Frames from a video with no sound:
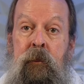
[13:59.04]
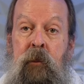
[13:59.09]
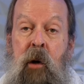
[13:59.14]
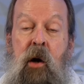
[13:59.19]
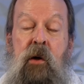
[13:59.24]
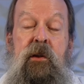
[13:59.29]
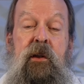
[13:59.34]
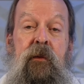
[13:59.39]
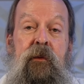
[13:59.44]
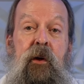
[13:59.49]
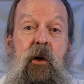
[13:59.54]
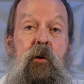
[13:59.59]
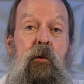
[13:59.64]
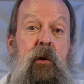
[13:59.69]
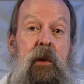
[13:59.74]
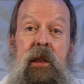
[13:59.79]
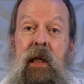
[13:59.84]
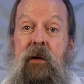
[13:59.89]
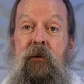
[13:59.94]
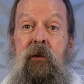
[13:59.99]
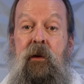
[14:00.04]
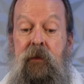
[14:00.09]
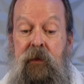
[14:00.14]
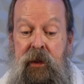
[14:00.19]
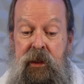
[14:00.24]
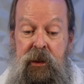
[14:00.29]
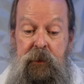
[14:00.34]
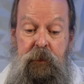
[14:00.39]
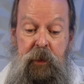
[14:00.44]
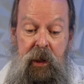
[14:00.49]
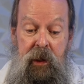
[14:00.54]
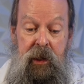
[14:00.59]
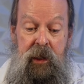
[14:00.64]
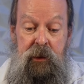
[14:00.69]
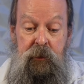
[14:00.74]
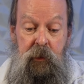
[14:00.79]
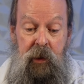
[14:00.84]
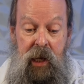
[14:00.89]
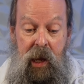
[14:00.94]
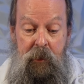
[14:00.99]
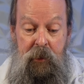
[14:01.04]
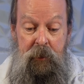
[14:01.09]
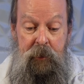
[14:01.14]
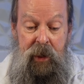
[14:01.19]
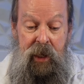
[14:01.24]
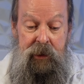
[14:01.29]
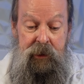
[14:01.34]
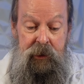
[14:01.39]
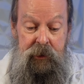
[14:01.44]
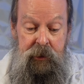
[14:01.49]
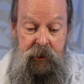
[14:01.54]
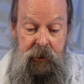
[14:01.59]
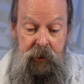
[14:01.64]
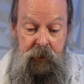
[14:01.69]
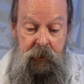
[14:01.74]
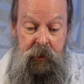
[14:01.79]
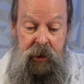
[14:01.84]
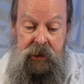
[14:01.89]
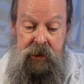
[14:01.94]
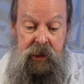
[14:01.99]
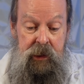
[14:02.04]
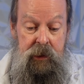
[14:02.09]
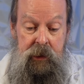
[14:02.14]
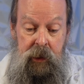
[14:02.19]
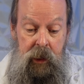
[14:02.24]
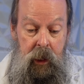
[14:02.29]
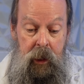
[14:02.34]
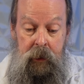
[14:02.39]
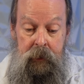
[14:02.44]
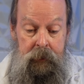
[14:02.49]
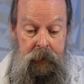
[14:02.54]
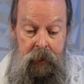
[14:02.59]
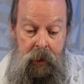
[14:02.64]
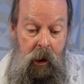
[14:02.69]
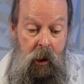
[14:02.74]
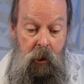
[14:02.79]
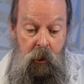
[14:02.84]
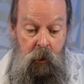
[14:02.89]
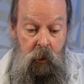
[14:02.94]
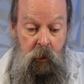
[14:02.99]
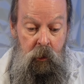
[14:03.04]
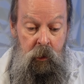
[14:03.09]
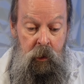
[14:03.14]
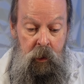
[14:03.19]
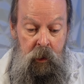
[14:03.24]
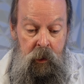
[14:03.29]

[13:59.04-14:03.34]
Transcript: Most of you will never have experienced what I'm about to do, which is no,